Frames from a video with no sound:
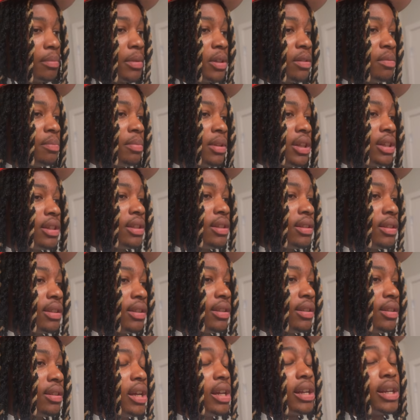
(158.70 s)
misplacing
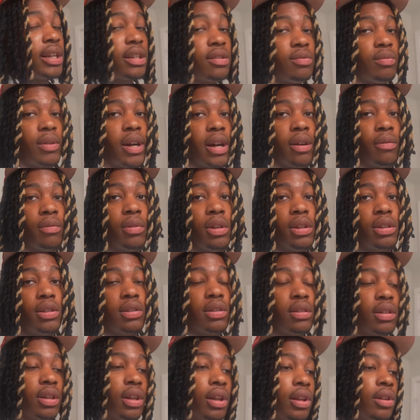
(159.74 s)
it, and that's why I really
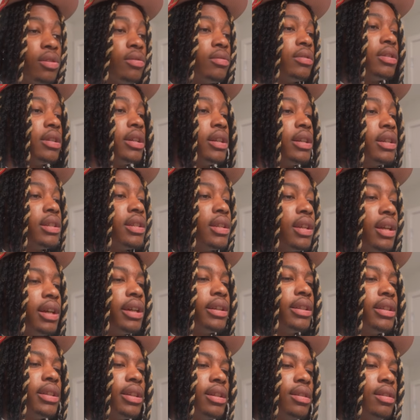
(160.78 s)
took a long time to like
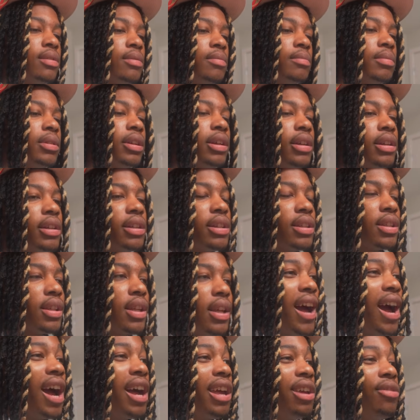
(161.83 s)
tell him, because
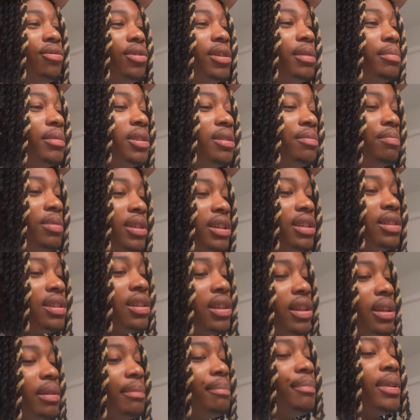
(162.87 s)
I ain't want to misplace it
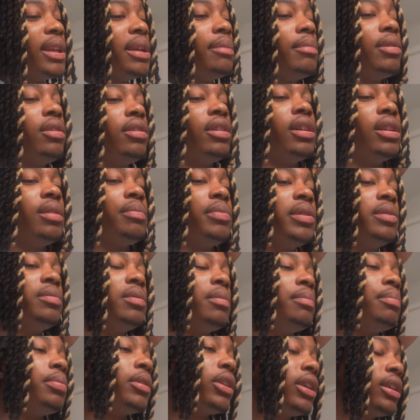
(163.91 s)
and blame it on other people.
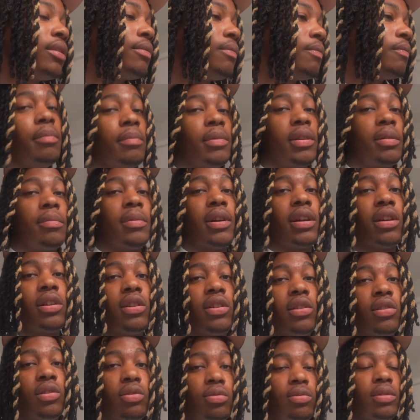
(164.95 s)
But me and my
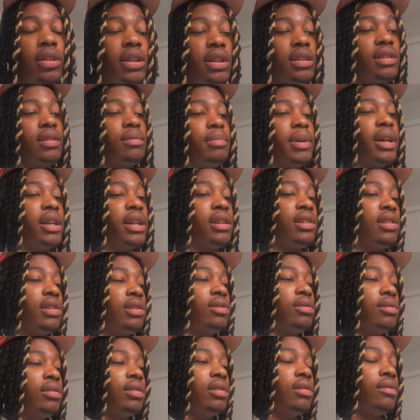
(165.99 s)
girl do think somebody
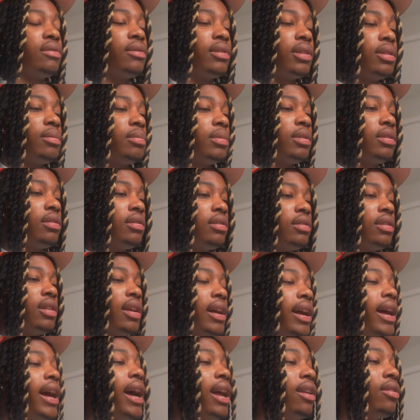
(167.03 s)
stole it, you feel me?
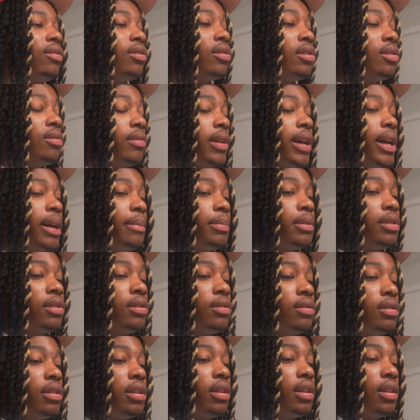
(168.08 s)
I don't know what happened
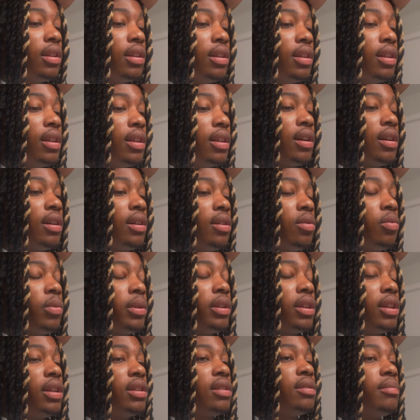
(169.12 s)
to it. We
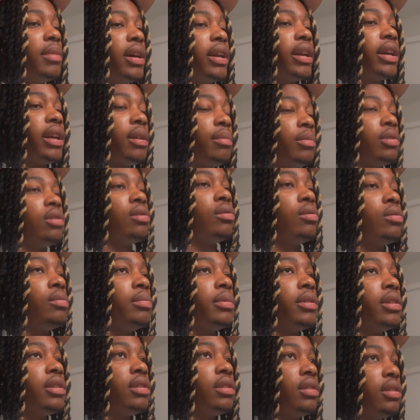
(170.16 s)
think somebody came in her room
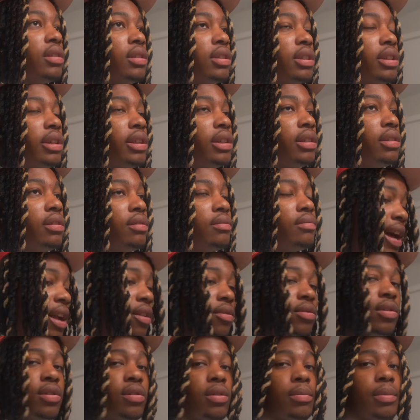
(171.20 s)
and took the chain. I
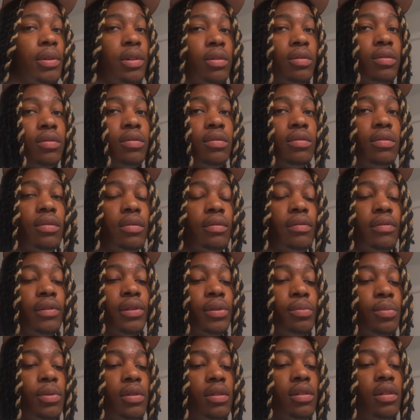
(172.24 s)
don't know, bro, you feel
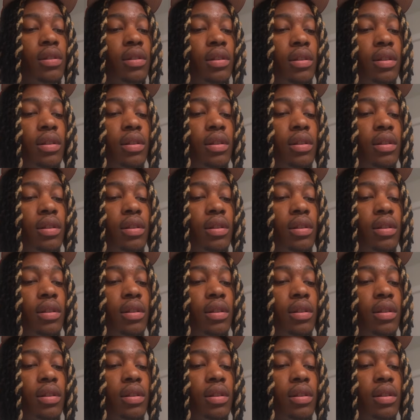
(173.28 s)
me?